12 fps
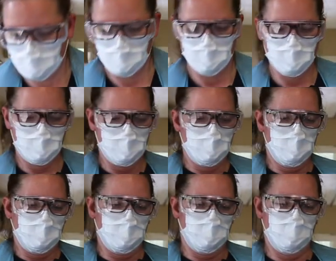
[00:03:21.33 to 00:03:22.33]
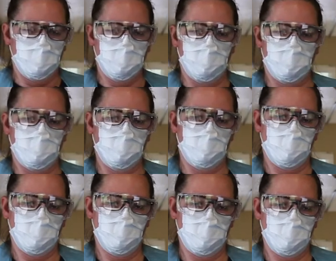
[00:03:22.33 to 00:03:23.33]

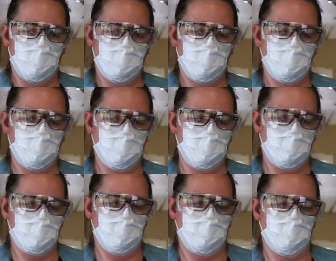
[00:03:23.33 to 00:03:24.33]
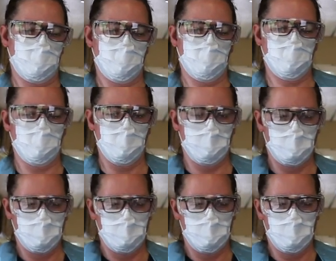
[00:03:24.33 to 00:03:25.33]

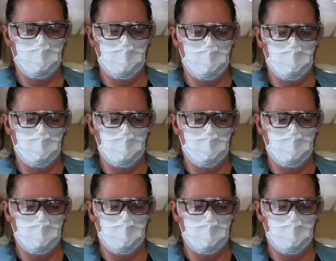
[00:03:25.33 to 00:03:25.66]
No one is speaking in this clip.